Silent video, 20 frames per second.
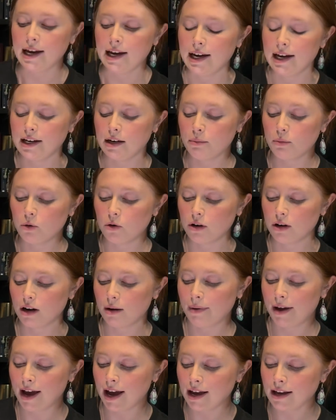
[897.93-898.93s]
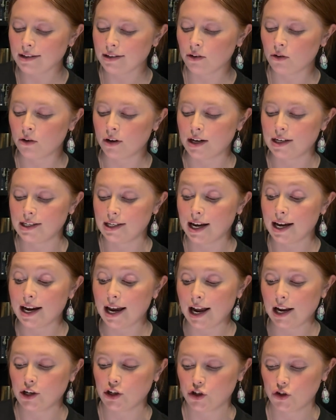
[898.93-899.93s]
In a boarded up house on a
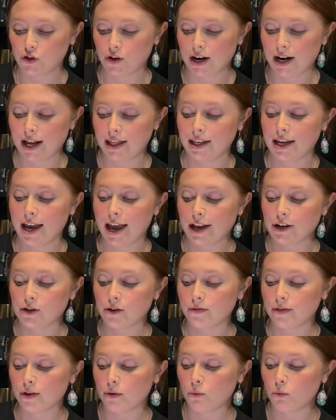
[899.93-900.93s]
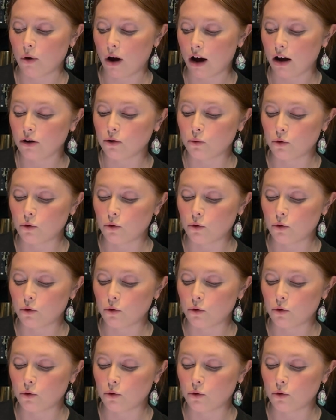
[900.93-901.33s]
dead-end street at the edge of the wild